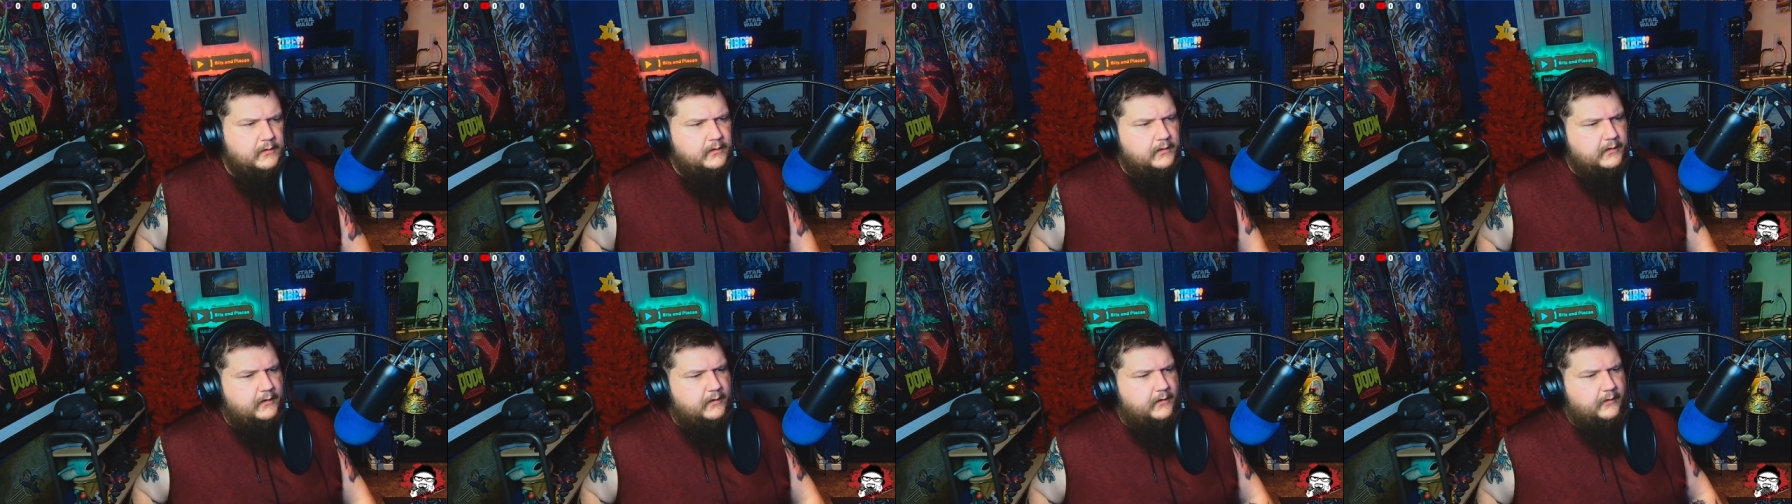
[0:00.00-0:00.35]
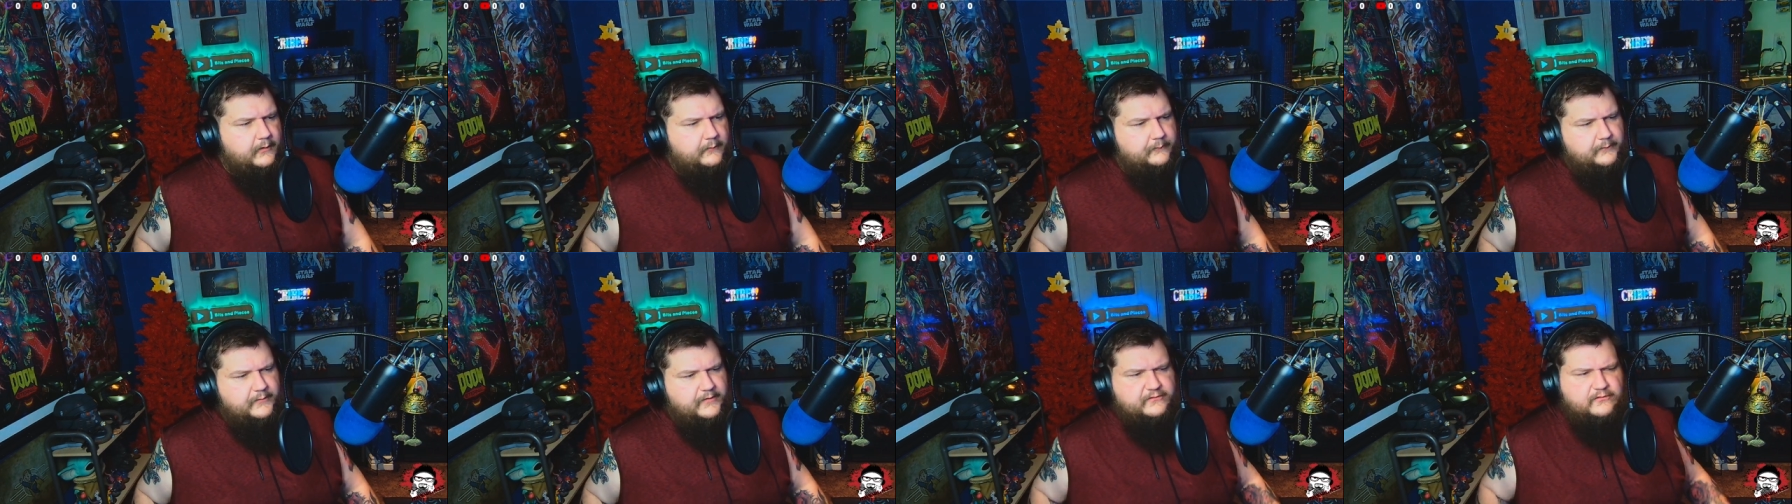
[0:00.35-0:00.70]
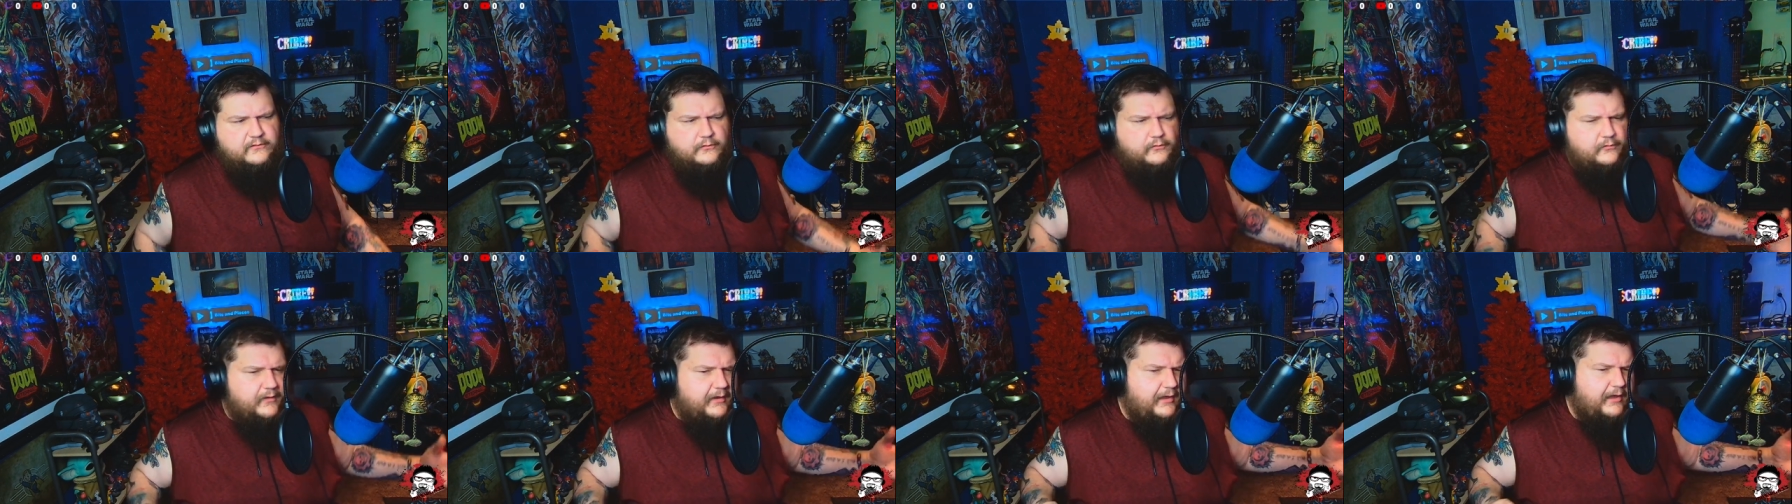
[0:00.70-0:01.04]
Um, it's a
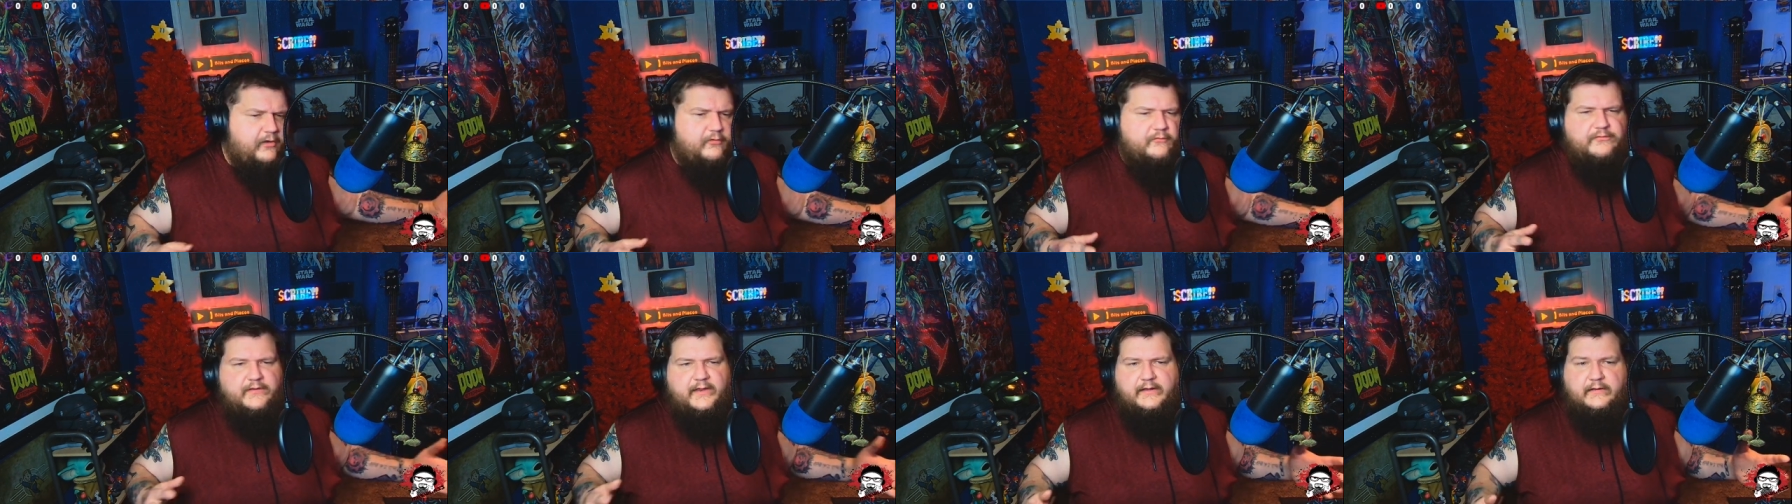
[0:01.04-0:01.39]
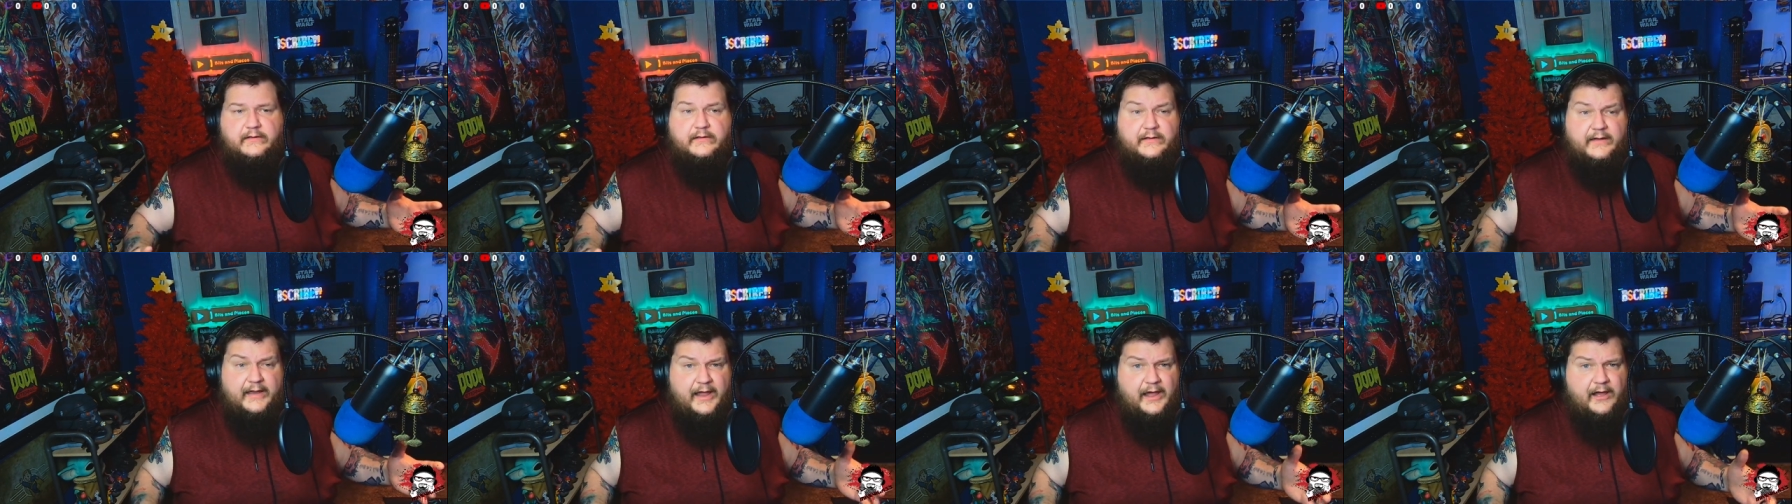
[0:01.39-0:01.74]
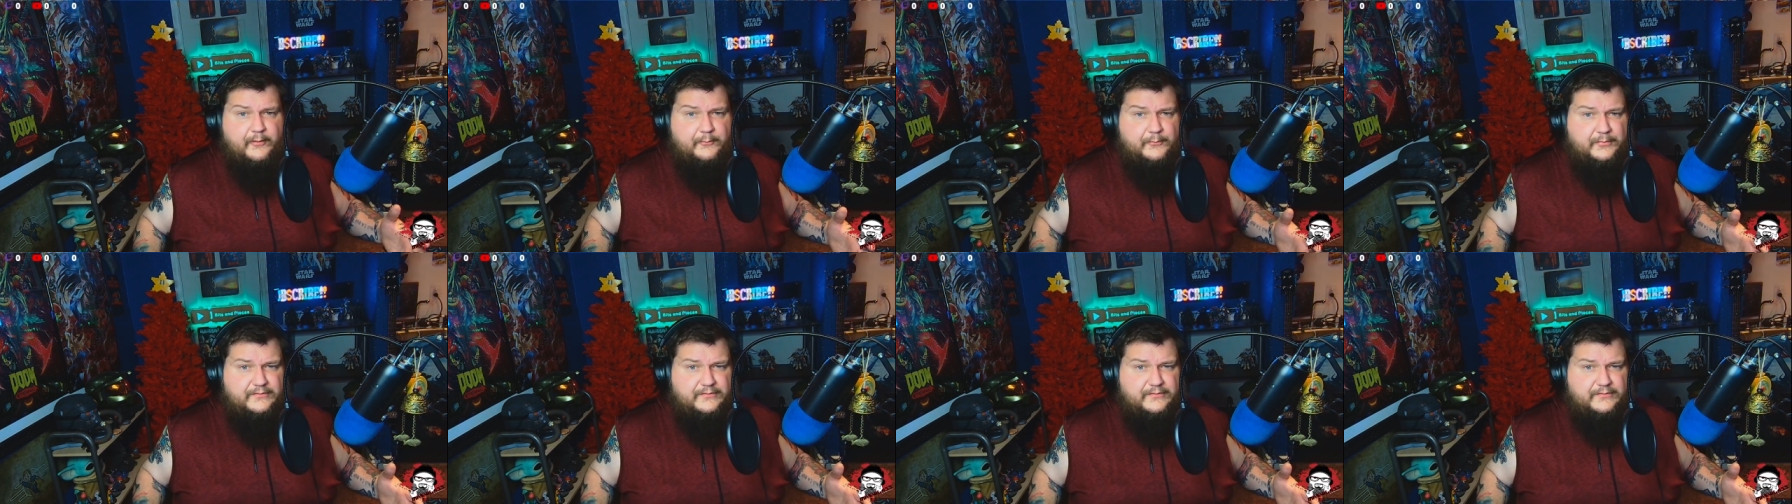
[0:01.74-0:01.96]
little outdated now,